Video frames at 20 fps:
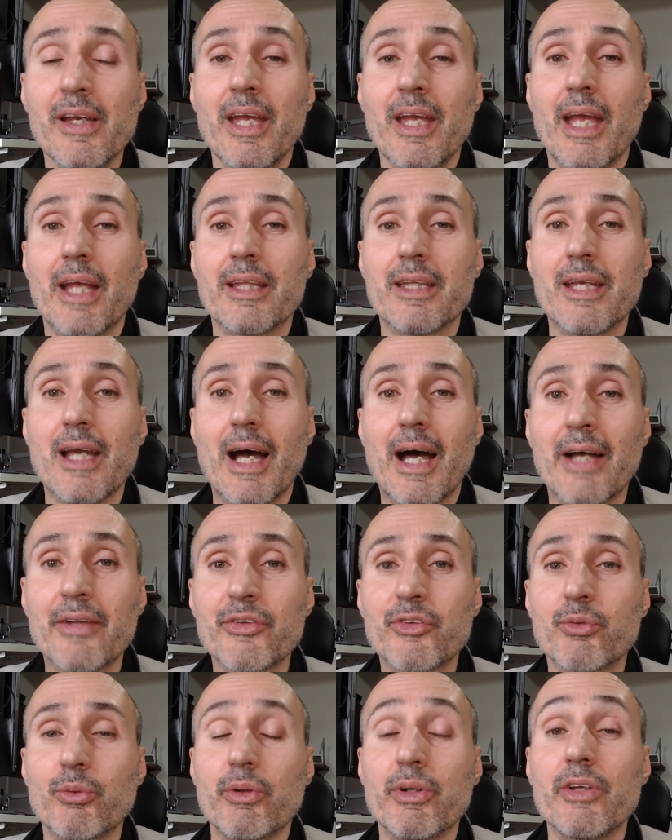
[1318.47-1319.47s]
and the
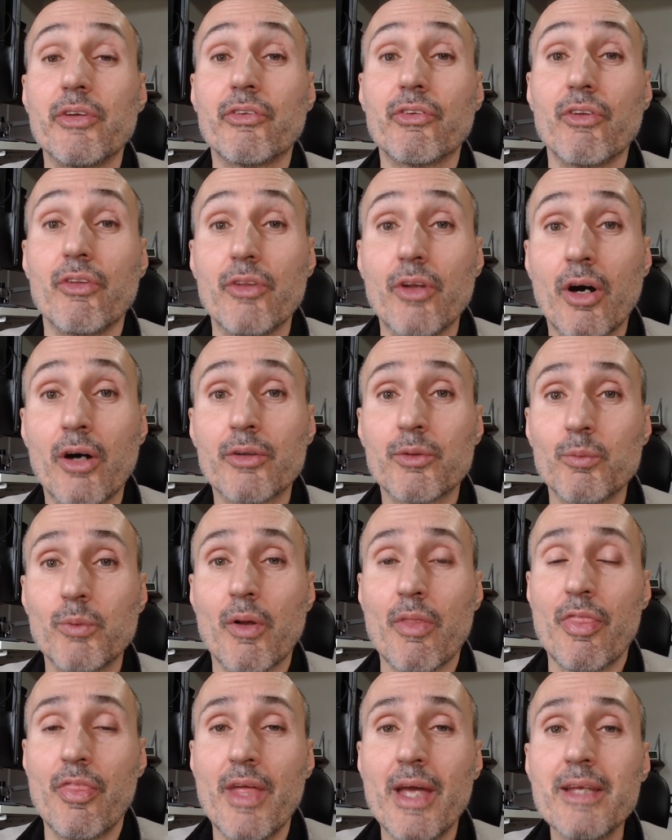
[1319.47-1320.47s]
answer is not
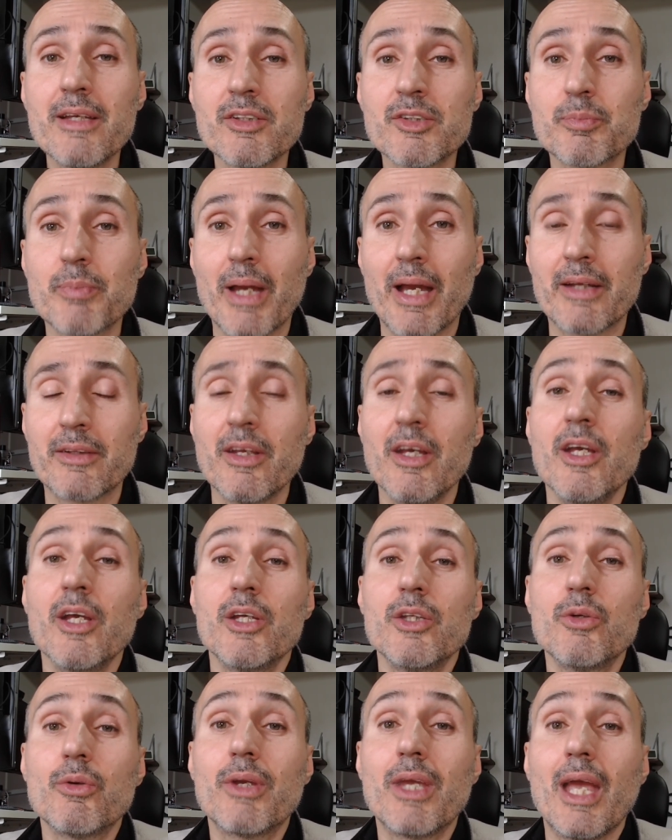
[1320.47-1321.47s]
what they expect,
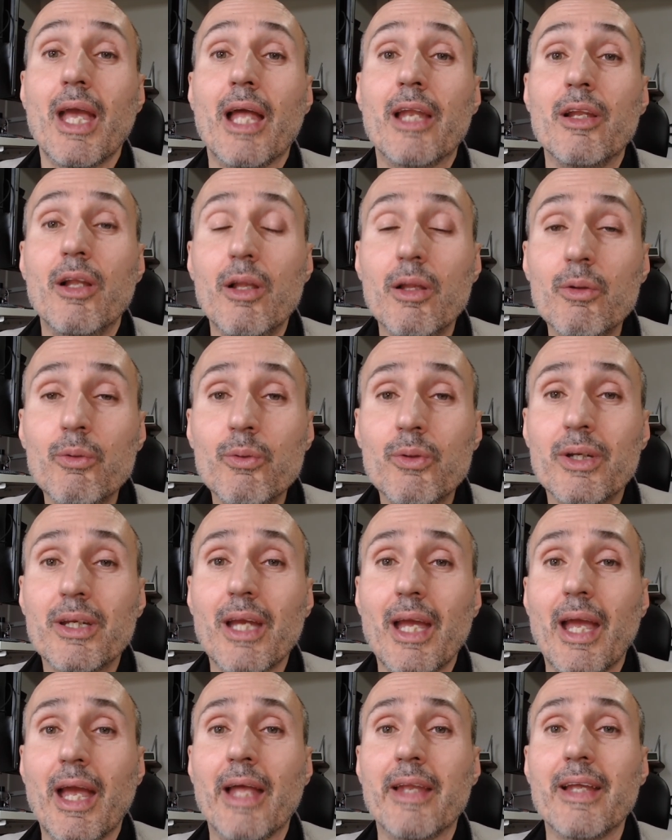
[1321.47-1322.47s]
you can look and